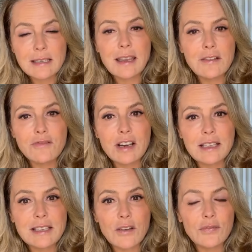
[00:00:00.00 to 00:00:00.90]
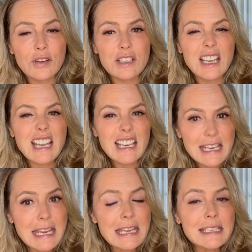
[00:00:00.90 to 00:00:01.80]
skin really suffered,
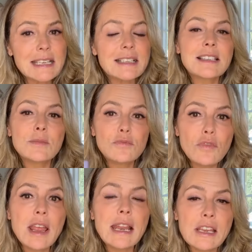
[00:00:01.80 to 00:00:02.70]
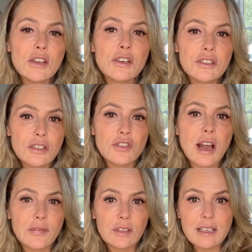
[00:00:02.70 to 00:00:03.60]
needed some really good
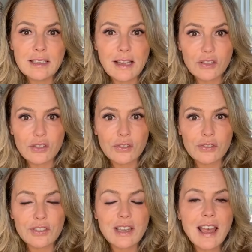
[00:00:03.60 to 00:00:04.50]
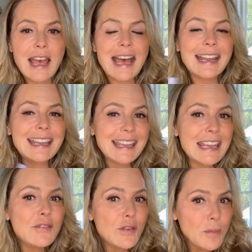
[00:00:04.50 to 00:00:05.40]
travel essentials. And
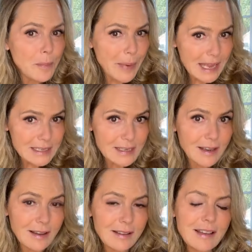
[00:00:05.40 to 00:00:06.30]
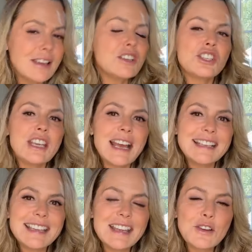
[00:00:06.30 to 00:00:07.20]
even better, she
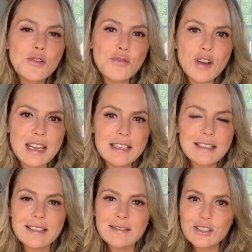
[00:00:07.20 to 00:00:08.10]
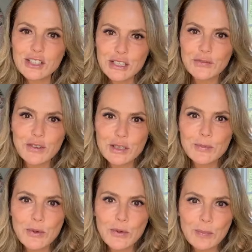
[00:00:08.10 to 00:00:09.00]
has increased, just for a
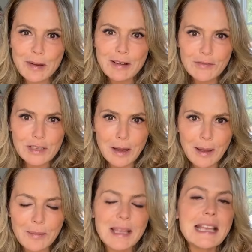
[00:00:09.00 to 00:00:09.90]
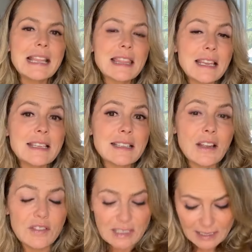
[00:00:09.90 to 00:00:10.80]
small period of time, the
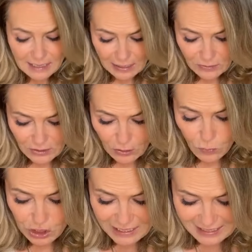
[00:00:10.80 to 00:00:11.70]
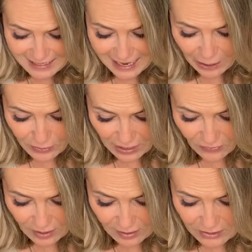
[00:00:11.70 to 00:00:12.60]
LIZLOVES discount. So she is now
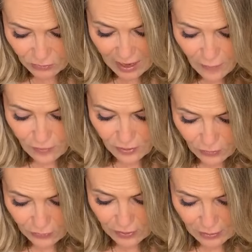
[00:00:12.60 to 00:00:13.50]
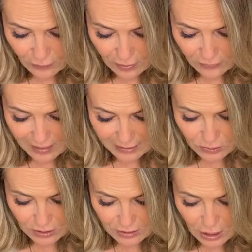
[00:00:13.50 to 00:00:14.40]
giving us on everything on
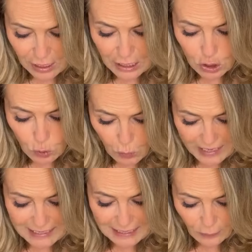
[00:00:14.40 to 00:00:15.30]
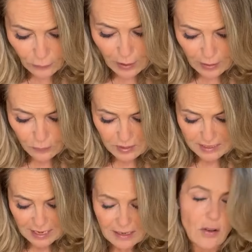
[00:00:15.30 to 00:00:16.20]
35,000.
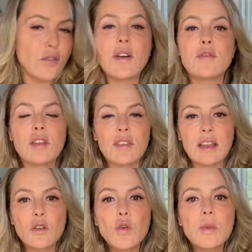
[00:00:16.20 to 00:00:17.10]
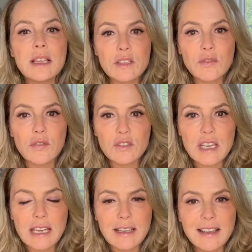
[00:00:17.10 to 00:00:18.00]
25% off everything. Normally it's
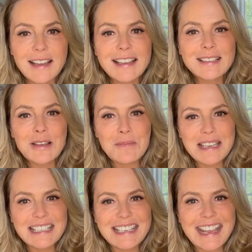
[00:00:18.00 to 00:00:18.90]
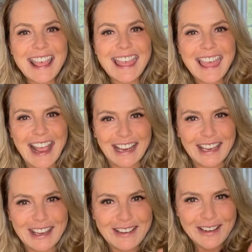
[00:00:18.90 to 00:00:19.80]
15. So Misty,
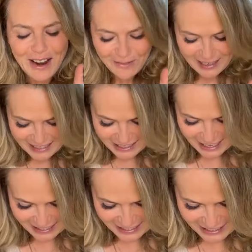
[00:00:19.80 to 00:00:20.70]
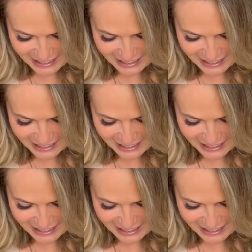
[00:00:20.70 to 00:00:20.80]
thank you. Can't wait to chat